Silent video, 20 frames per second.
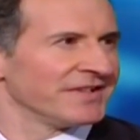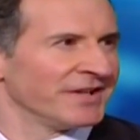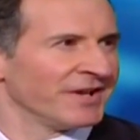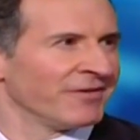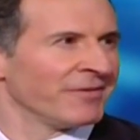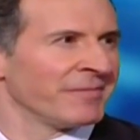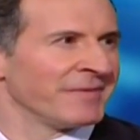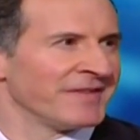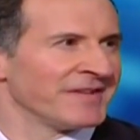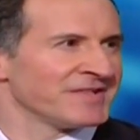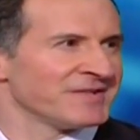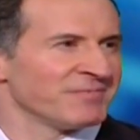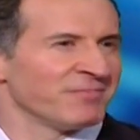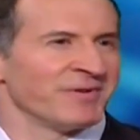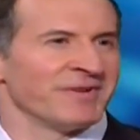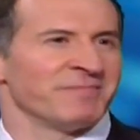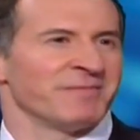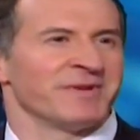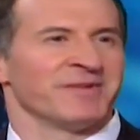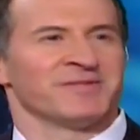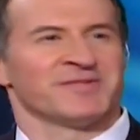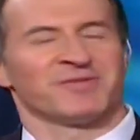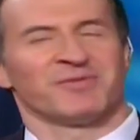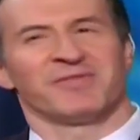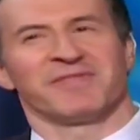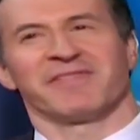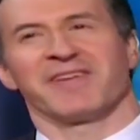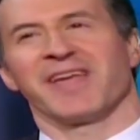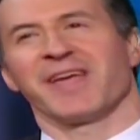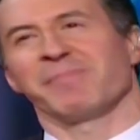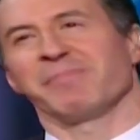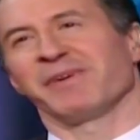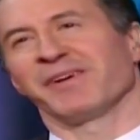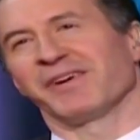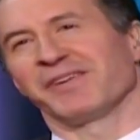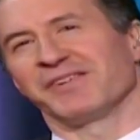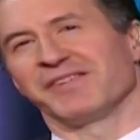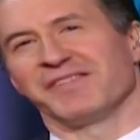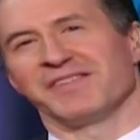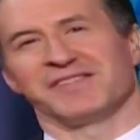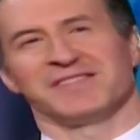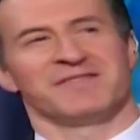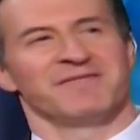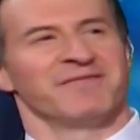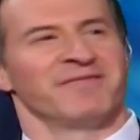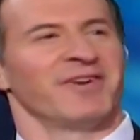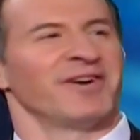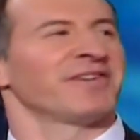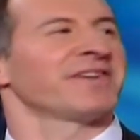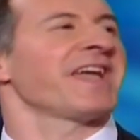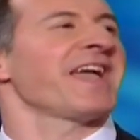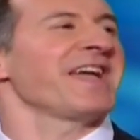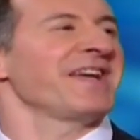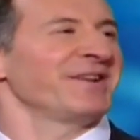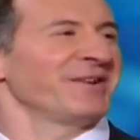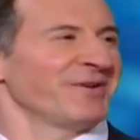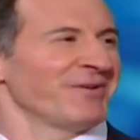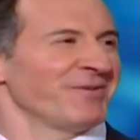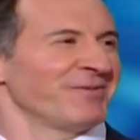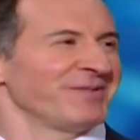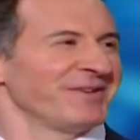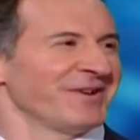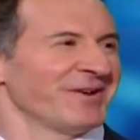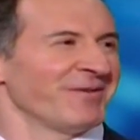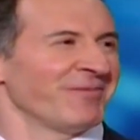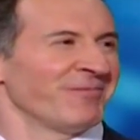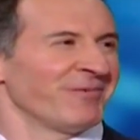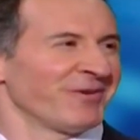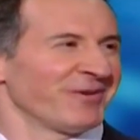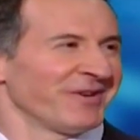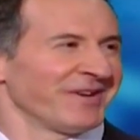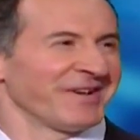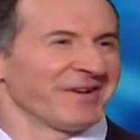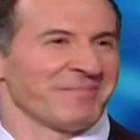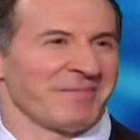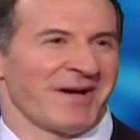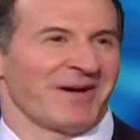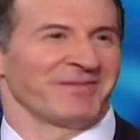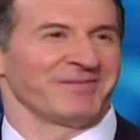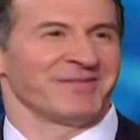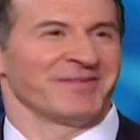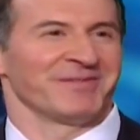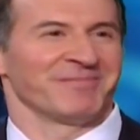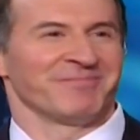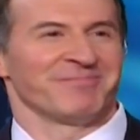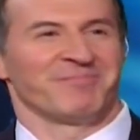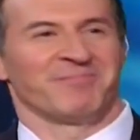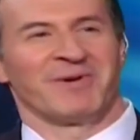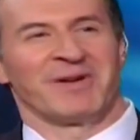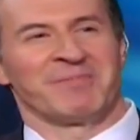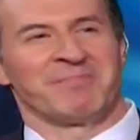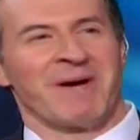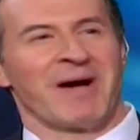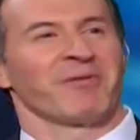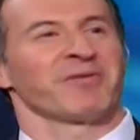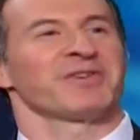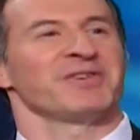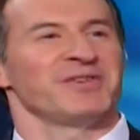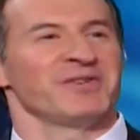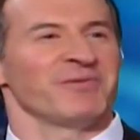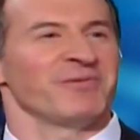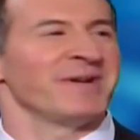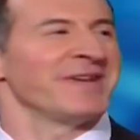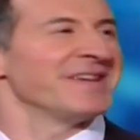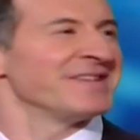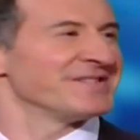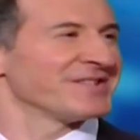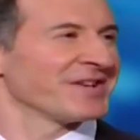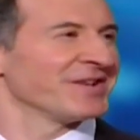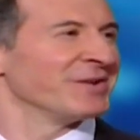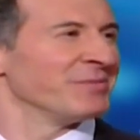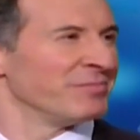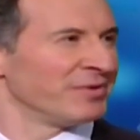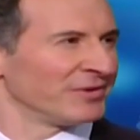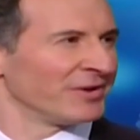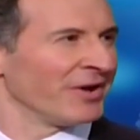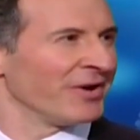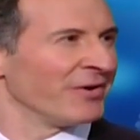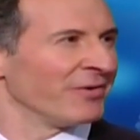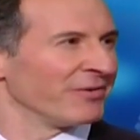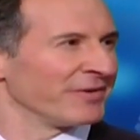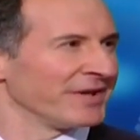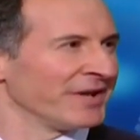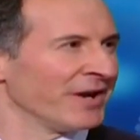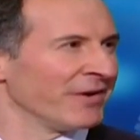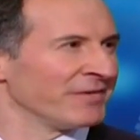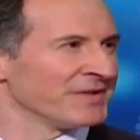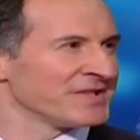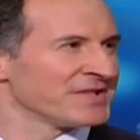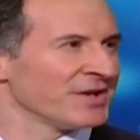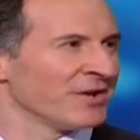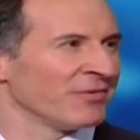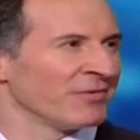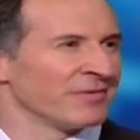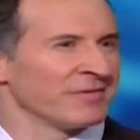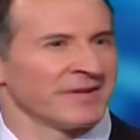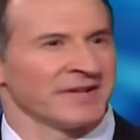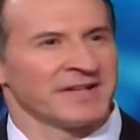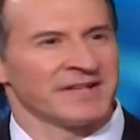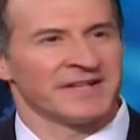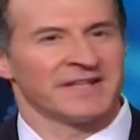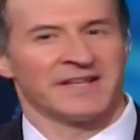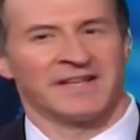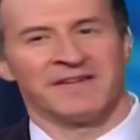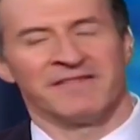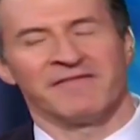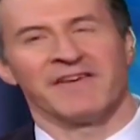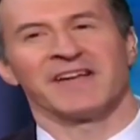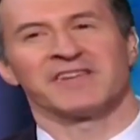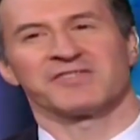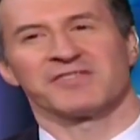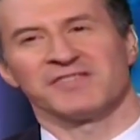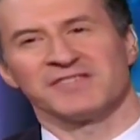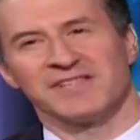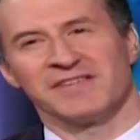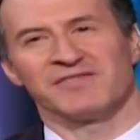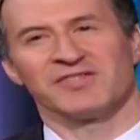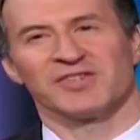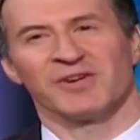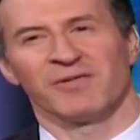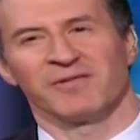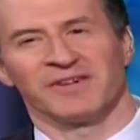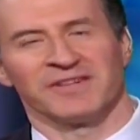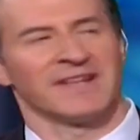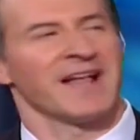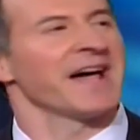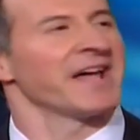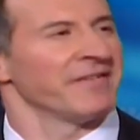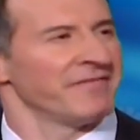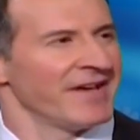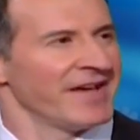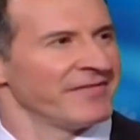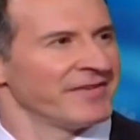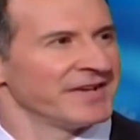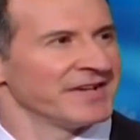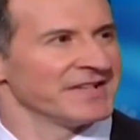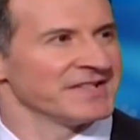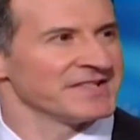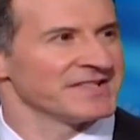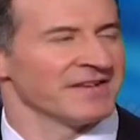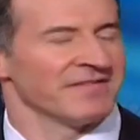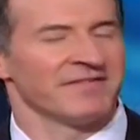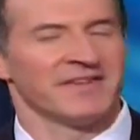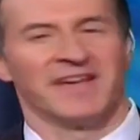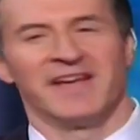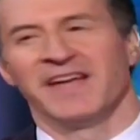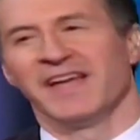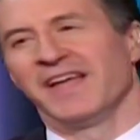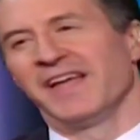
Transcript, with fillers: You know, I mean, this, we've been sort of camping under this volcano, you know, worrying about the, when Mount QE is going to blow, you know, and so investors have shown a lot of evidence of,